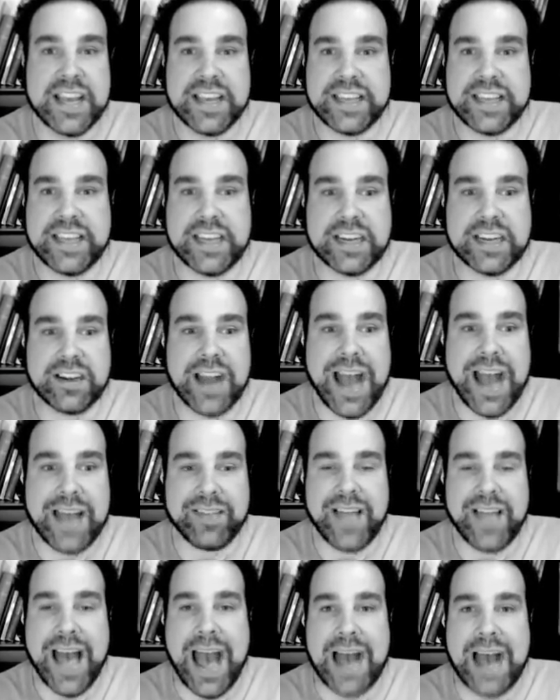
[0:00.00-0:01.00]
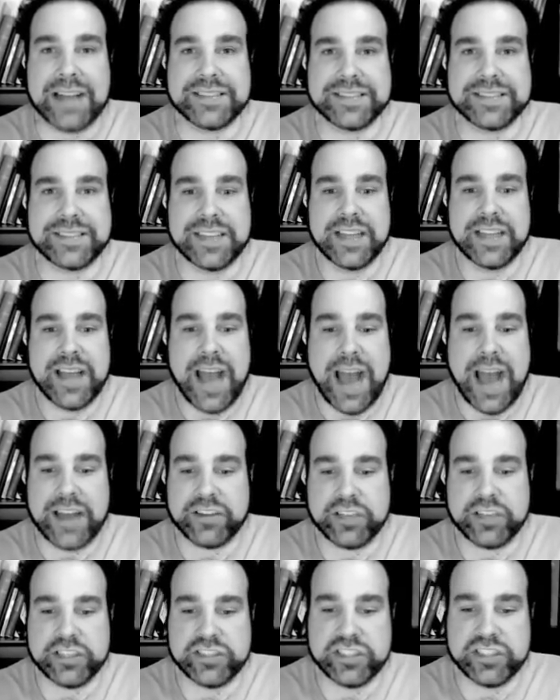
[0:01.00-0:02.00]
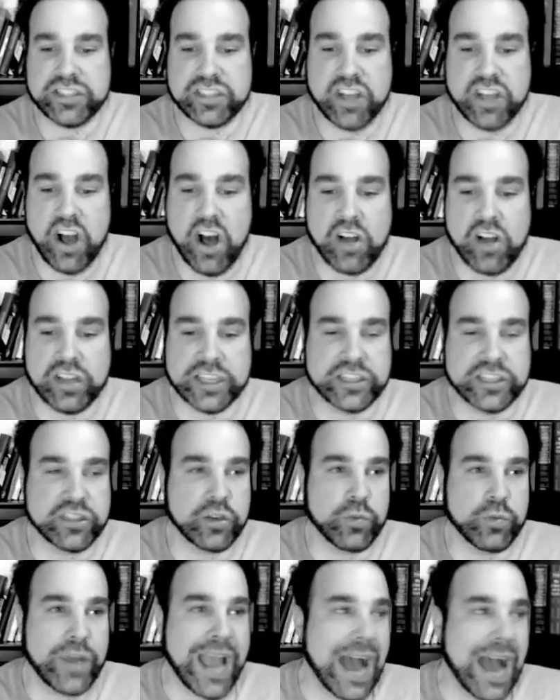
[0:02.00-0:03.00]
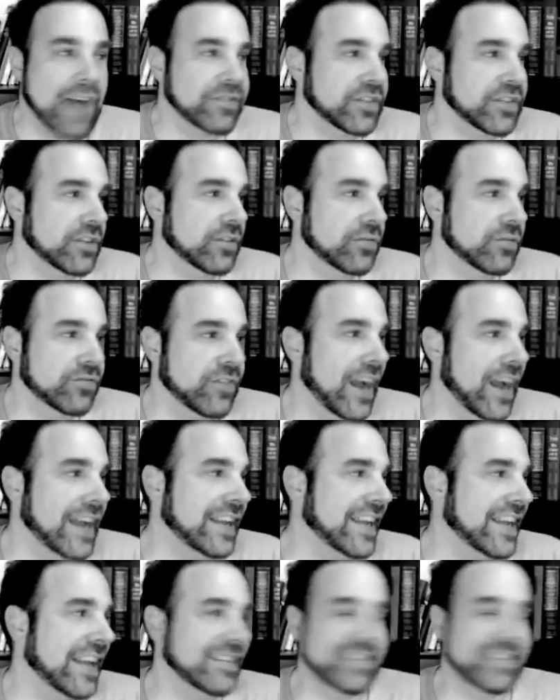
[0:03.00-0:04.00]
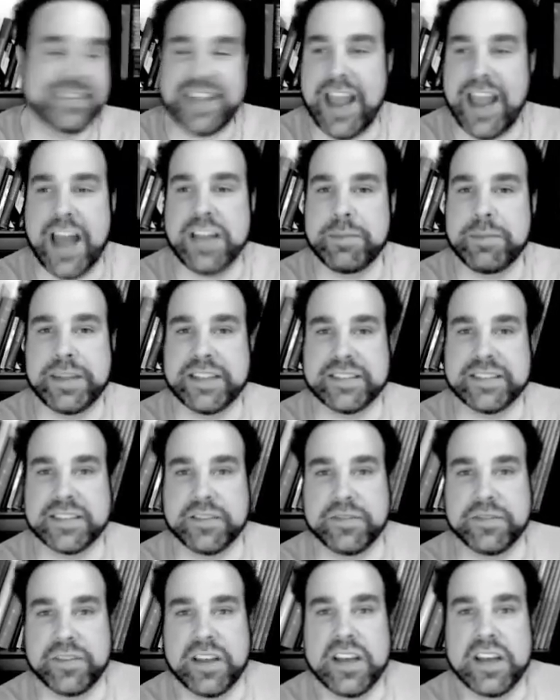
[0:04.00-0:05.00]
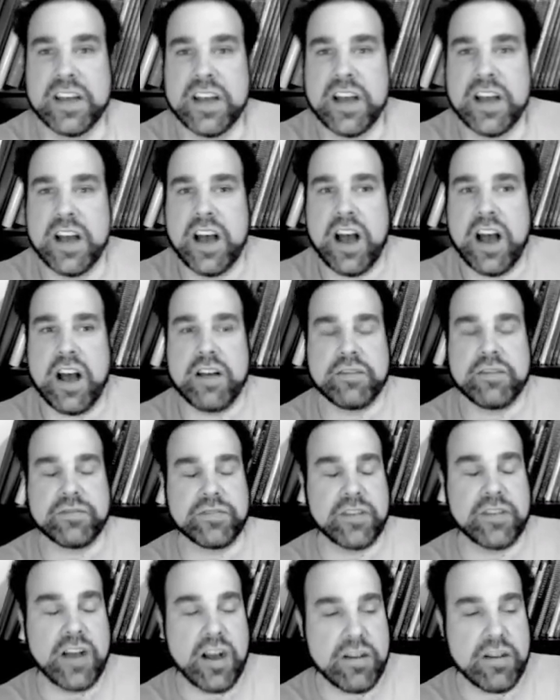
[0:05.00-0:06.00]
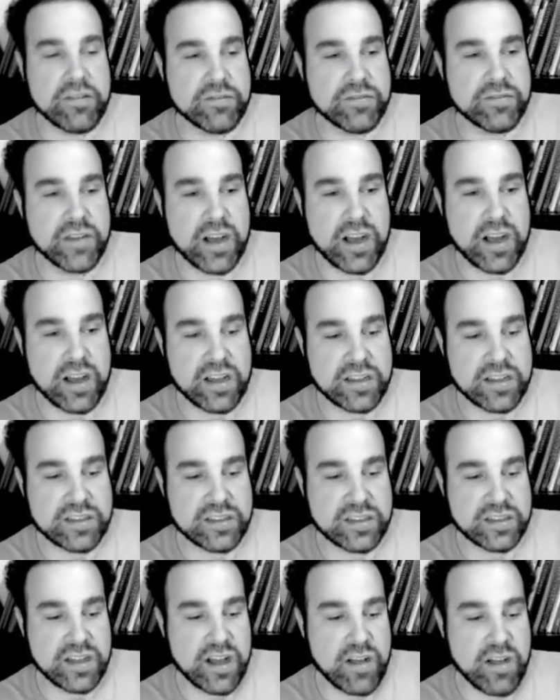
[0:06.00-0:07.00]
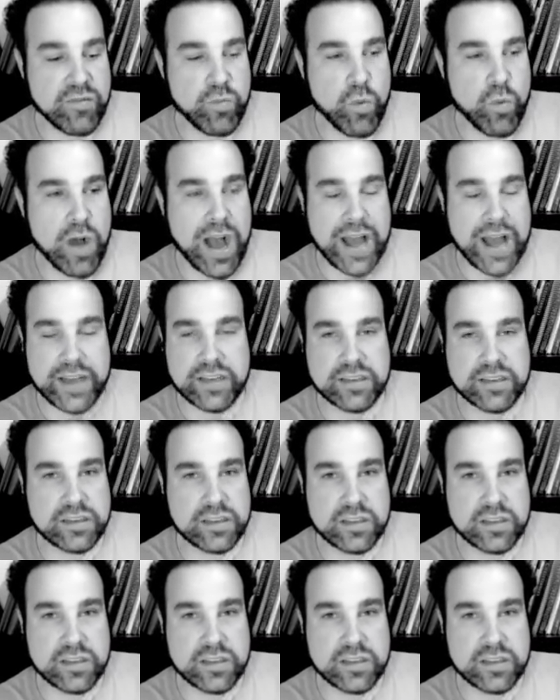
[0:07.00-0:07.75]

Here at last, at Christian College, we have to fight against the enemies of, of, of, uh, of what?